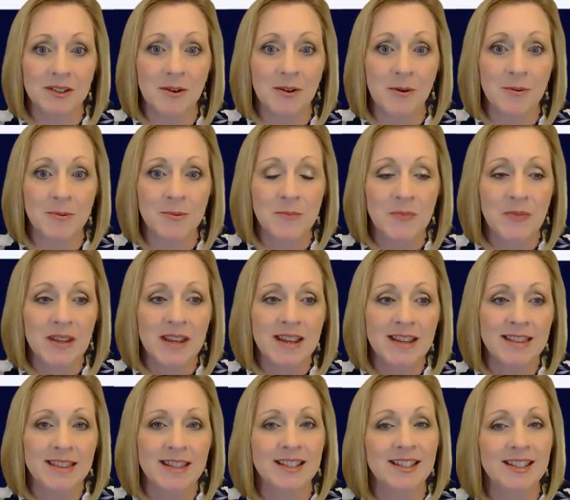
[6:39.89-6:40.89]
So
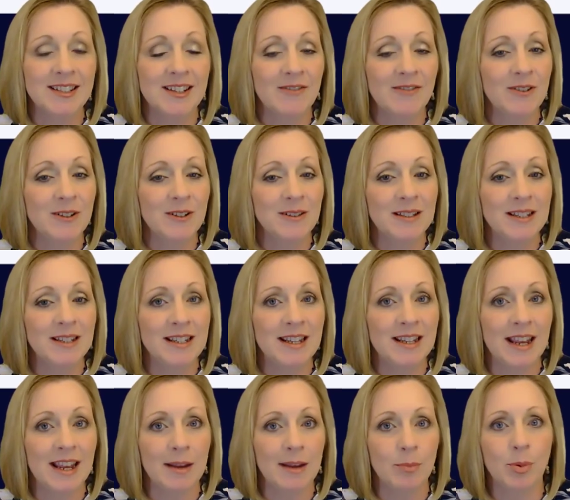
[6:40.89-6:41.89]
that's
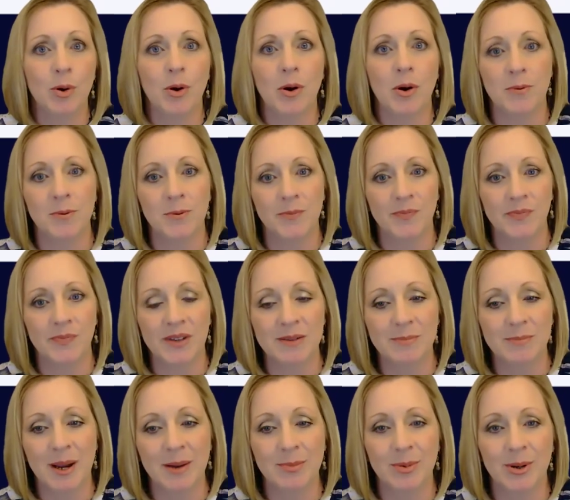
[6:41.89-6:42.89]
definitely a pro
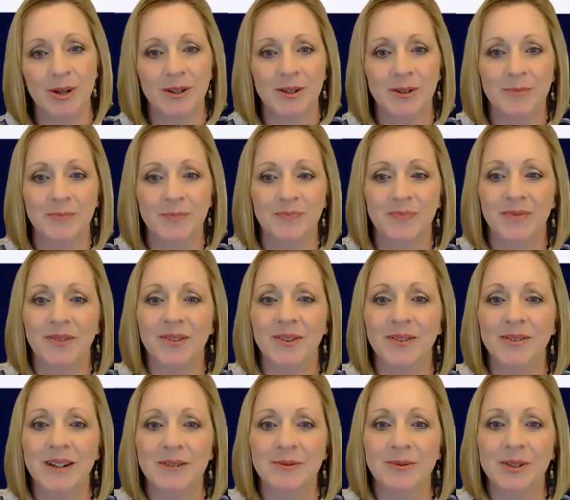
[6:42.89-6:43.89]
in my book.
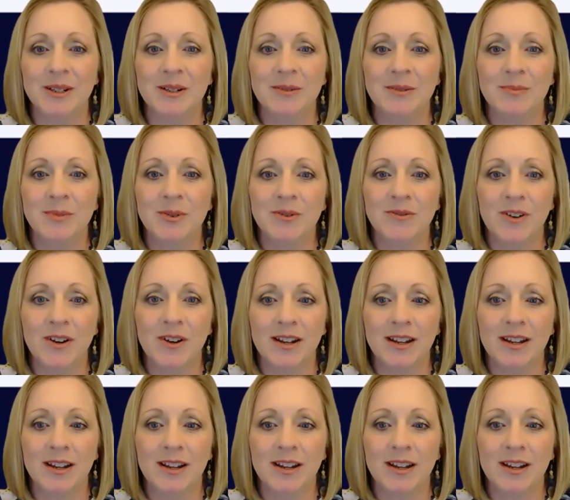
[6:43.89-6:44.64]
All right, we're going to move